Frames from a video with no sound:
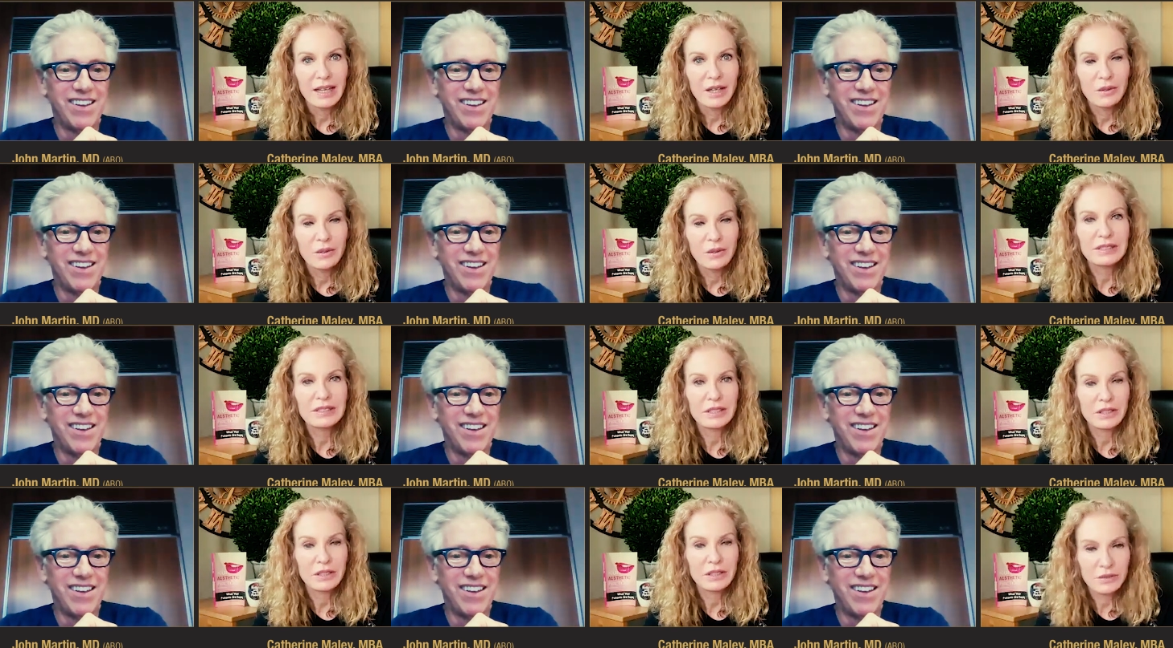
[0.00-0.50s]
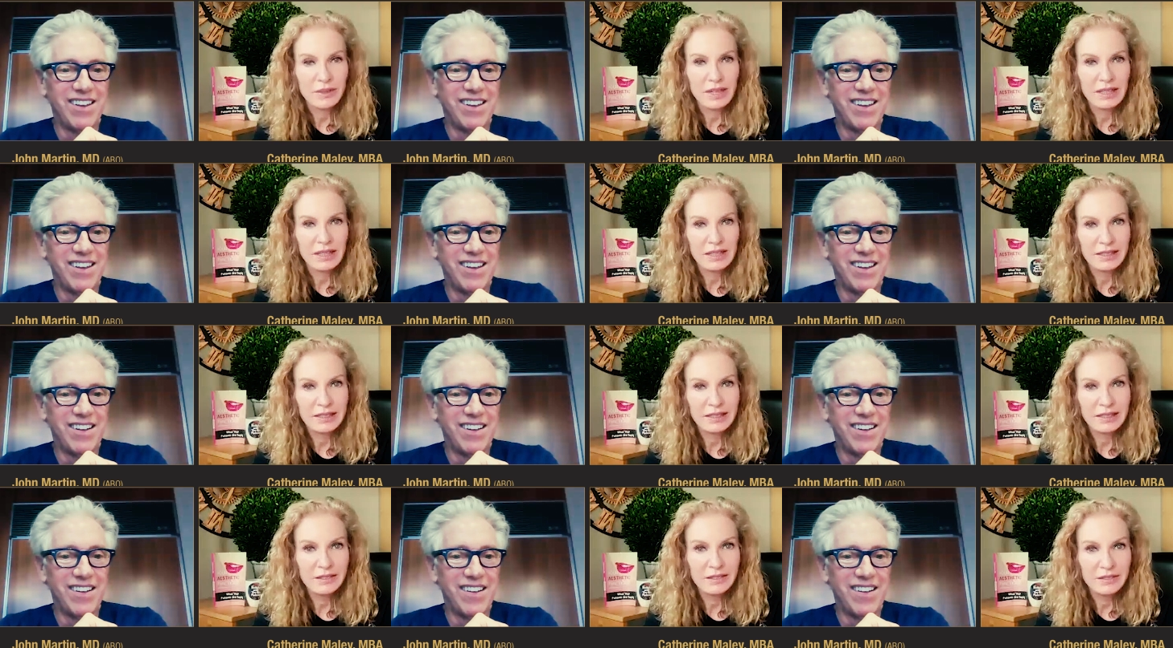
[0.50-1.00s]
Speaker 1: Was it a
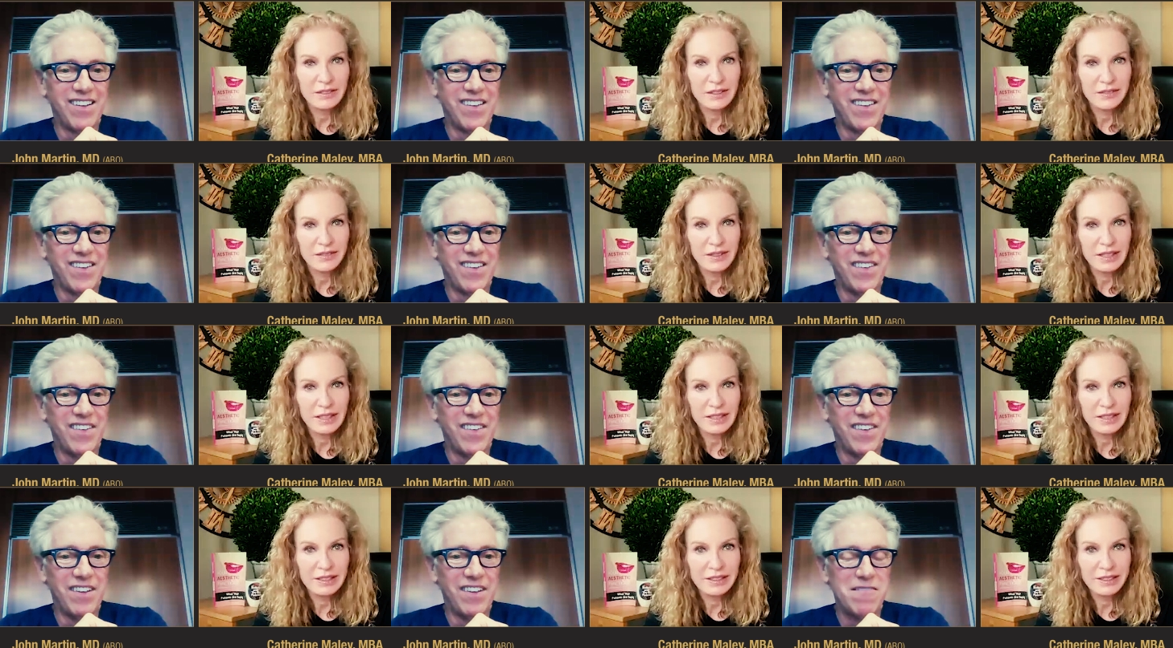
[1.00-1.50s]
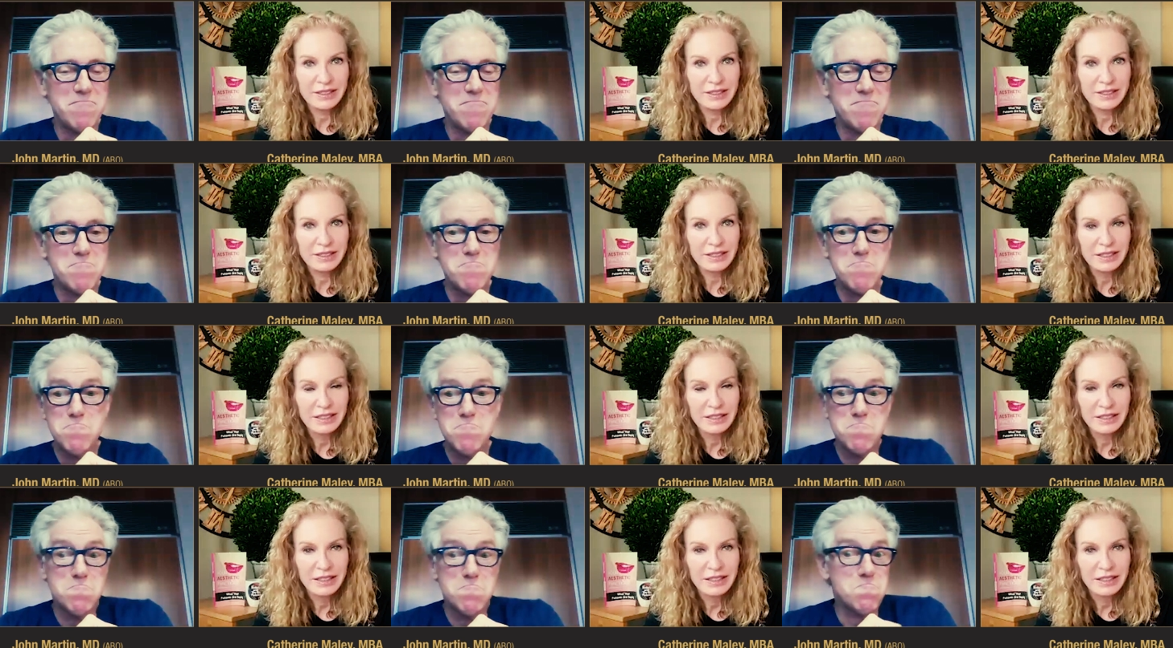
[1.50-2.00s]
relative of theirs?
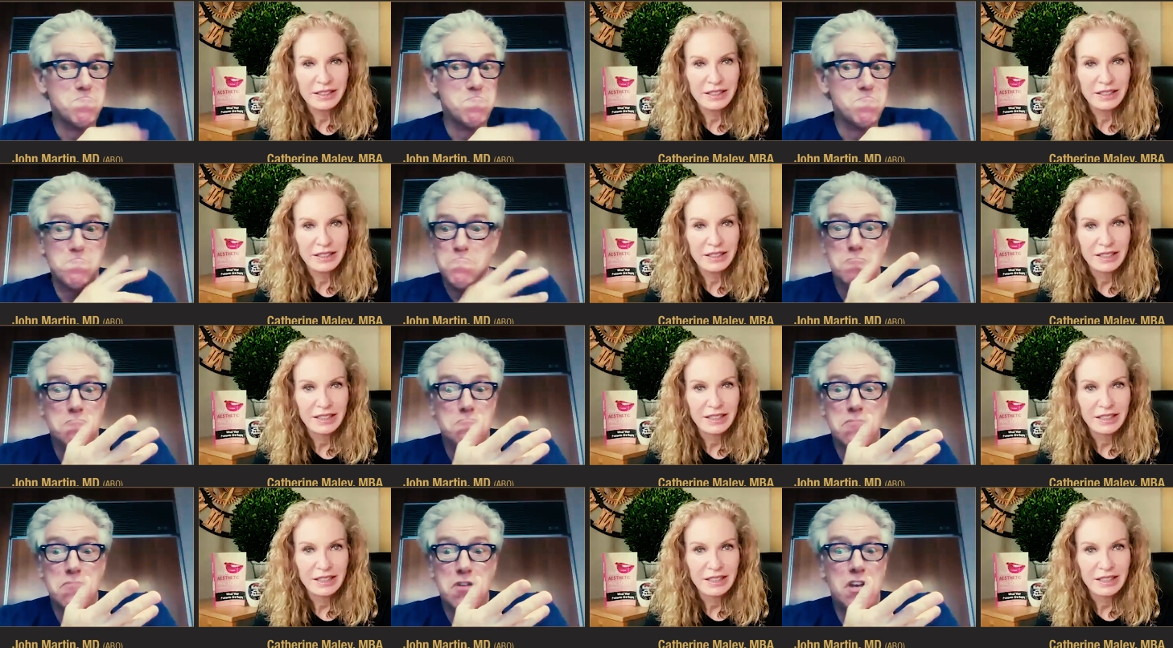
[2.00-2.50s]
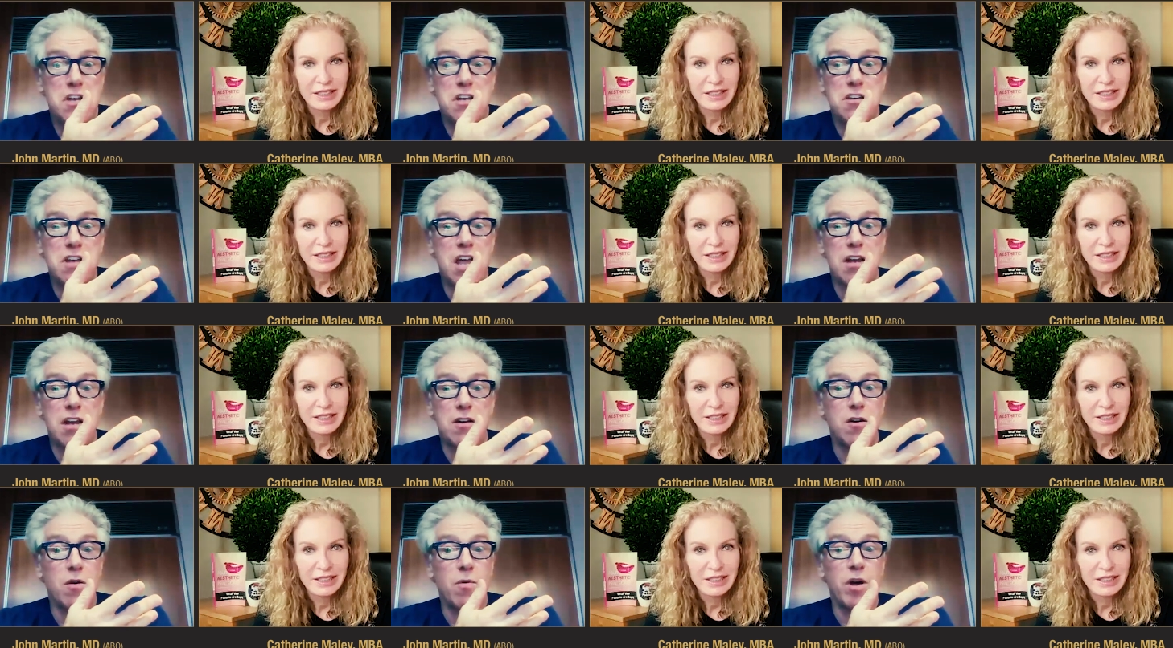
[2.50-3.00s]
Speaker 2: He
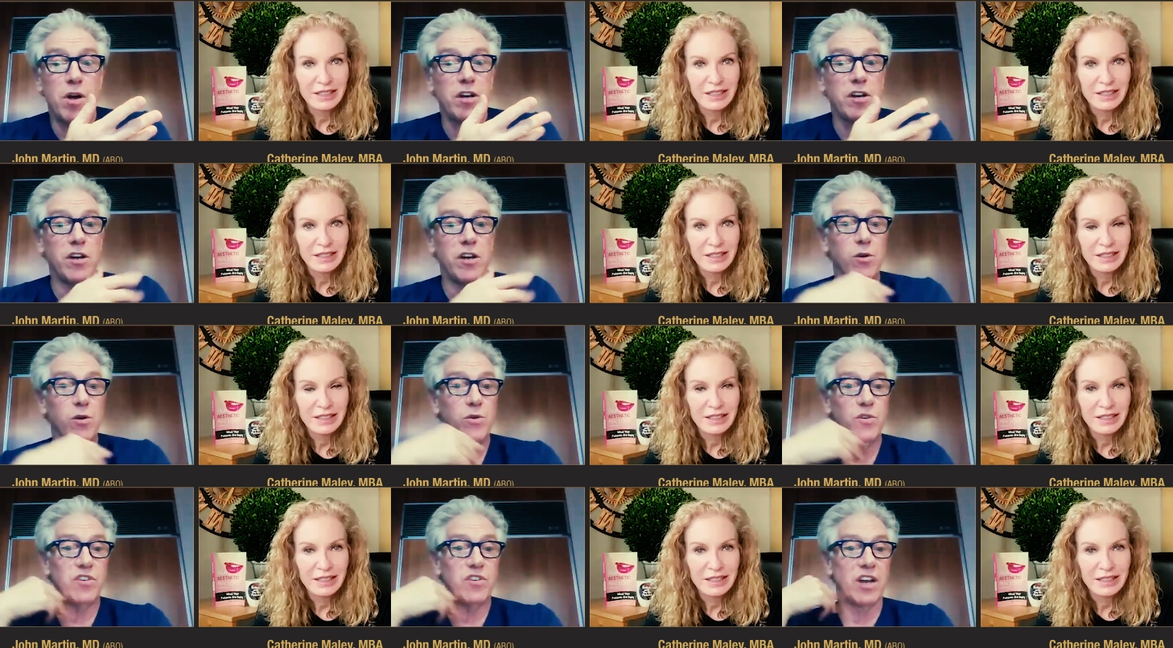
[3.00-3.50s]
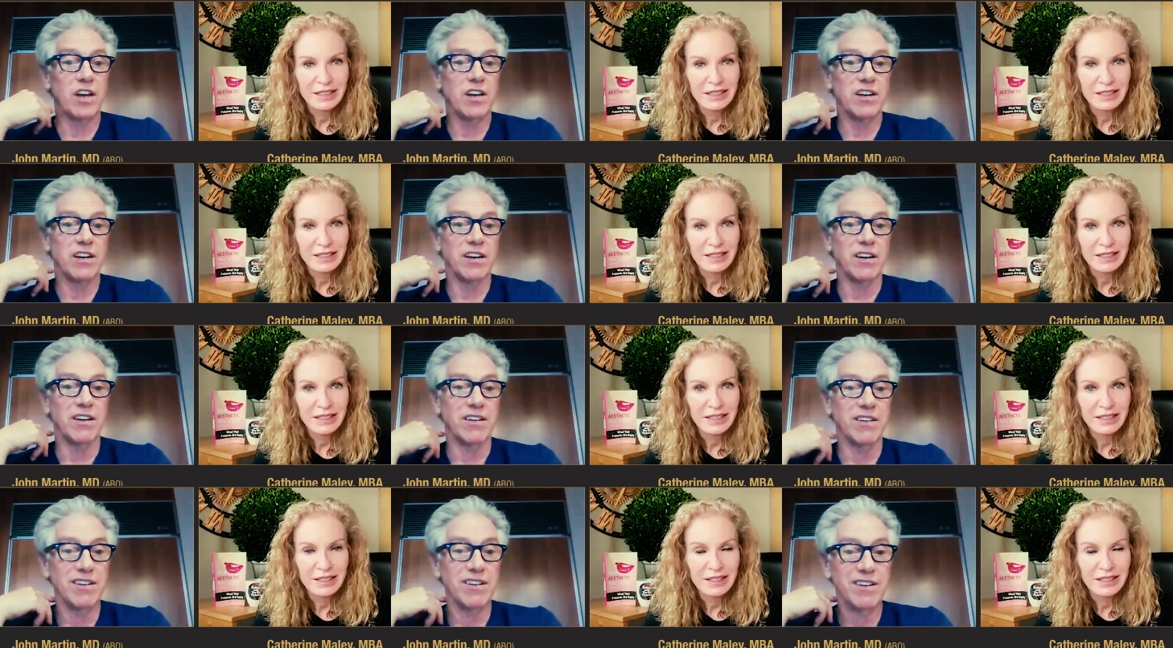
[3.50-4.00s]
had no idea who
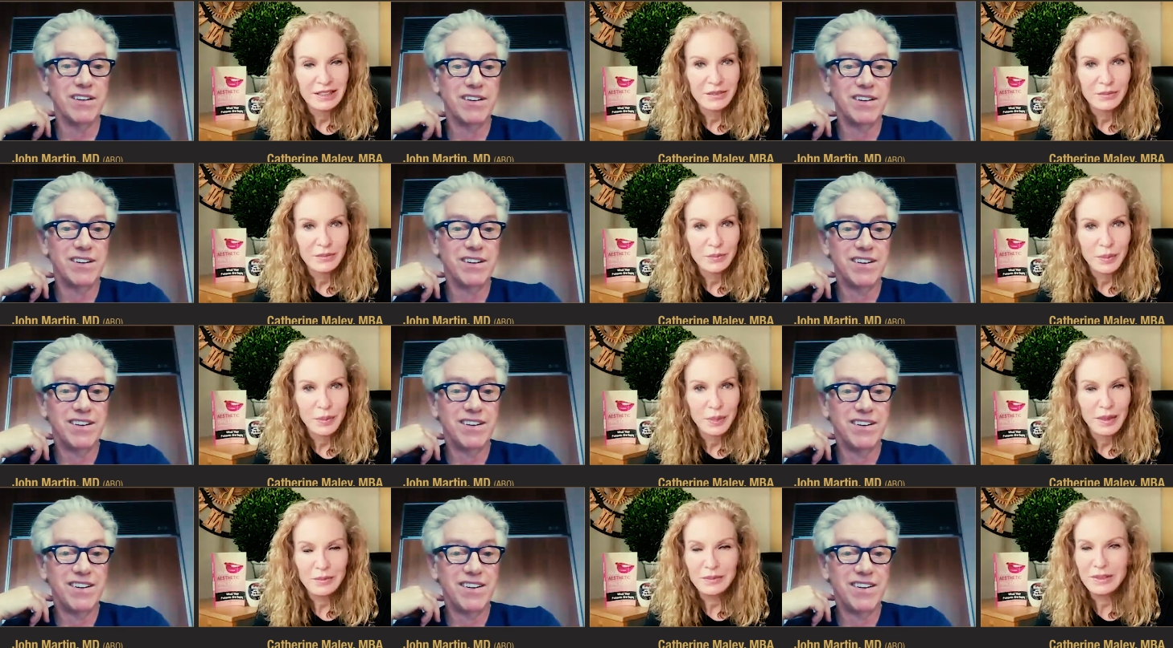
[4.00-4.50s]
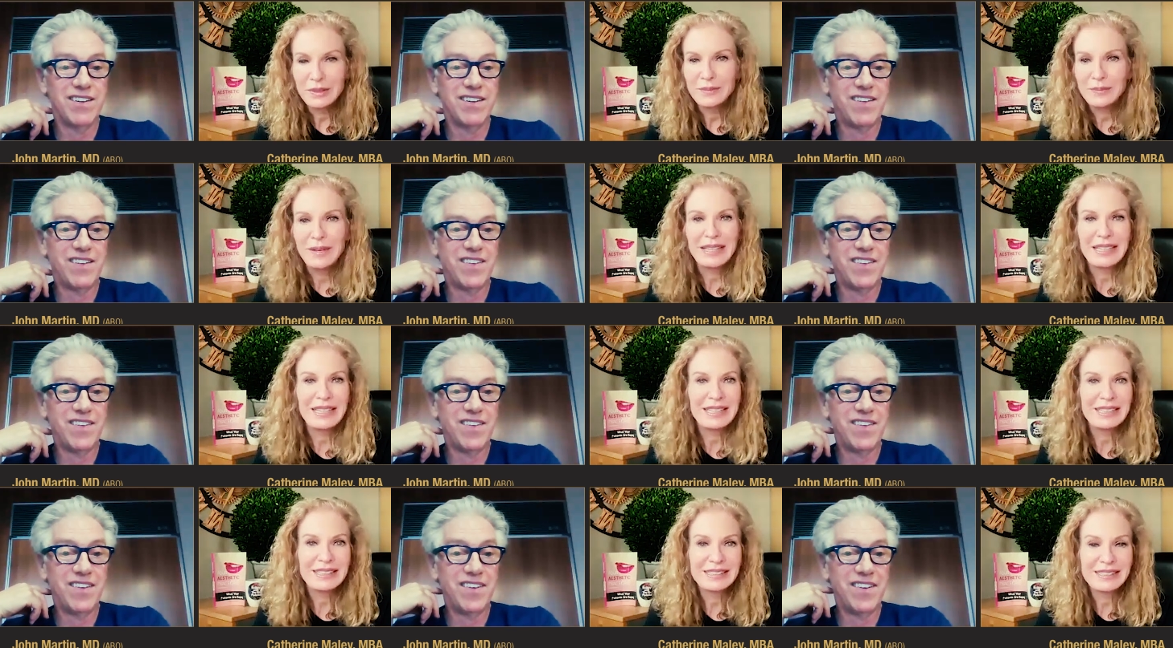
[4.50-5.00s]
sent it.
Speaker 1: That wouldn't
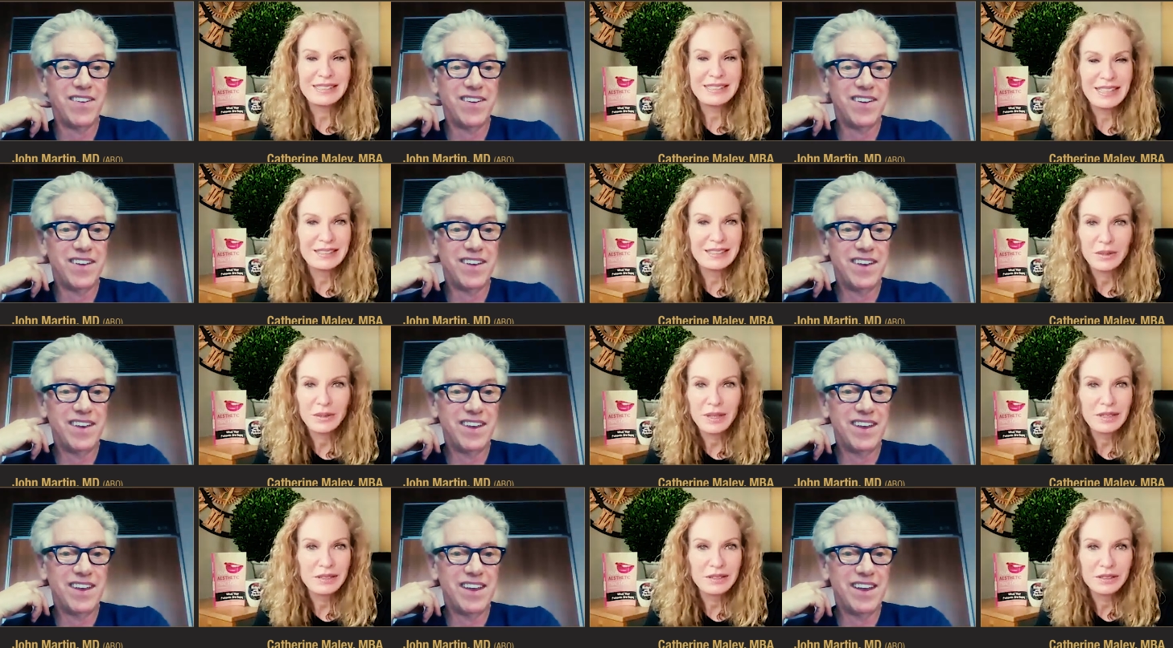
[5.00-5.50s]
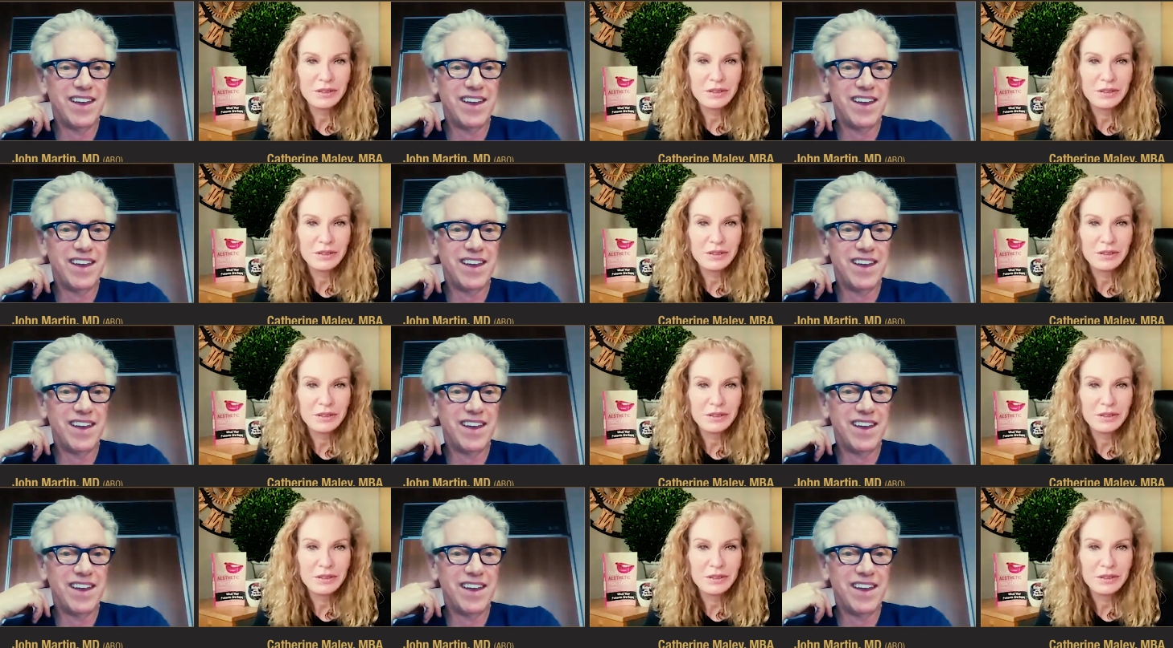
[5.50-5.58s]
make any sense. Why?